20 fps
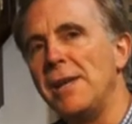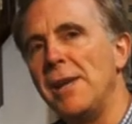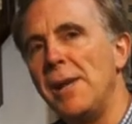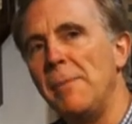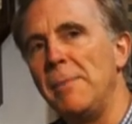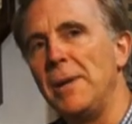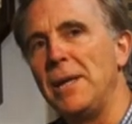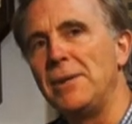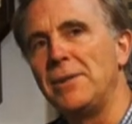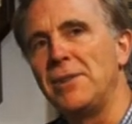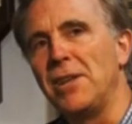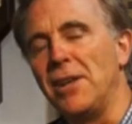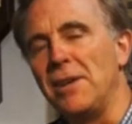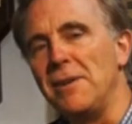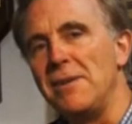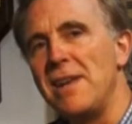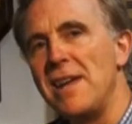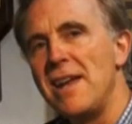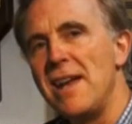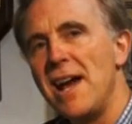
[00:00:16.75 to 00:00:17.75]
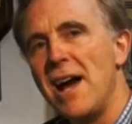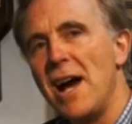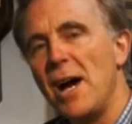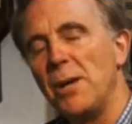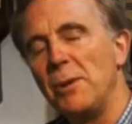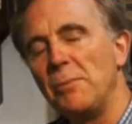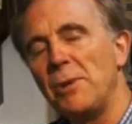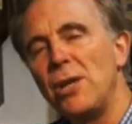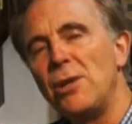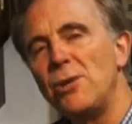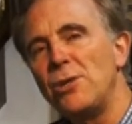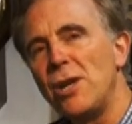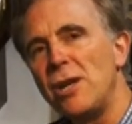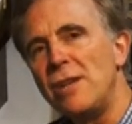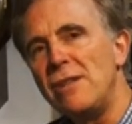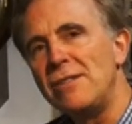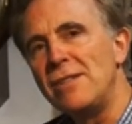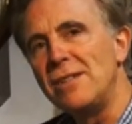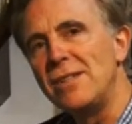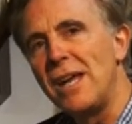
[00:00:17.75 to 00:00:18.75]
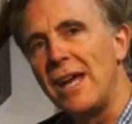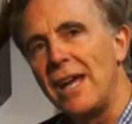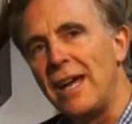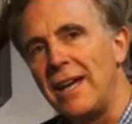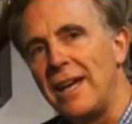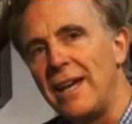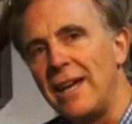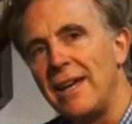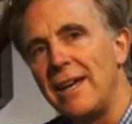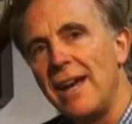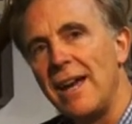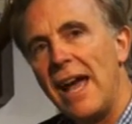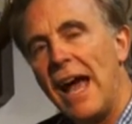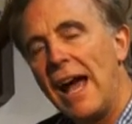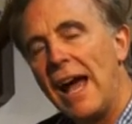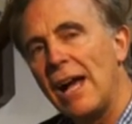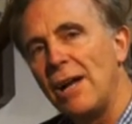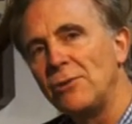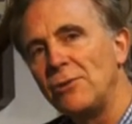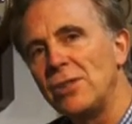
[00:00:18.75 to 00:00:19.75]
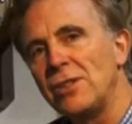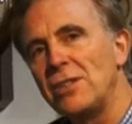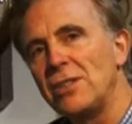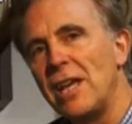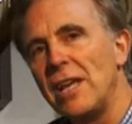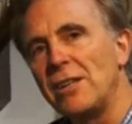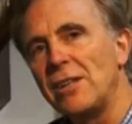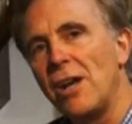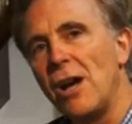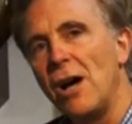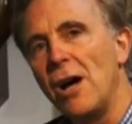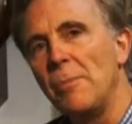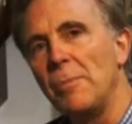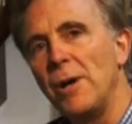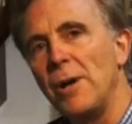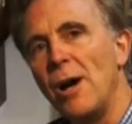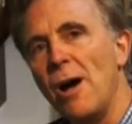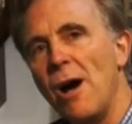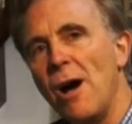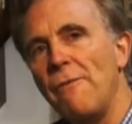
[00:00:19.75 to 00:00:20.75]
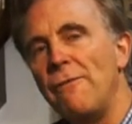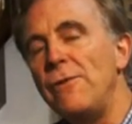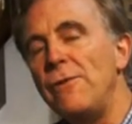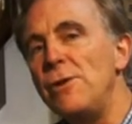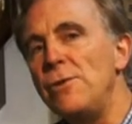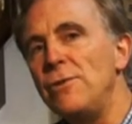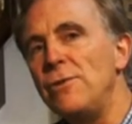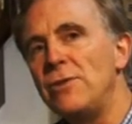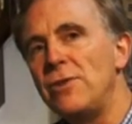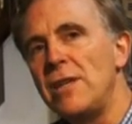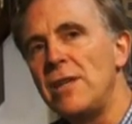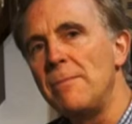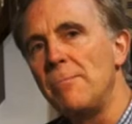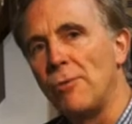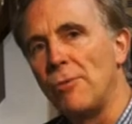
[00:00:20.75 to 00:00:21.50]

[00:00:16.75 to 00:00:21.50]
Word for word: in Lymington and I'm going to show you today how to set up a Fusee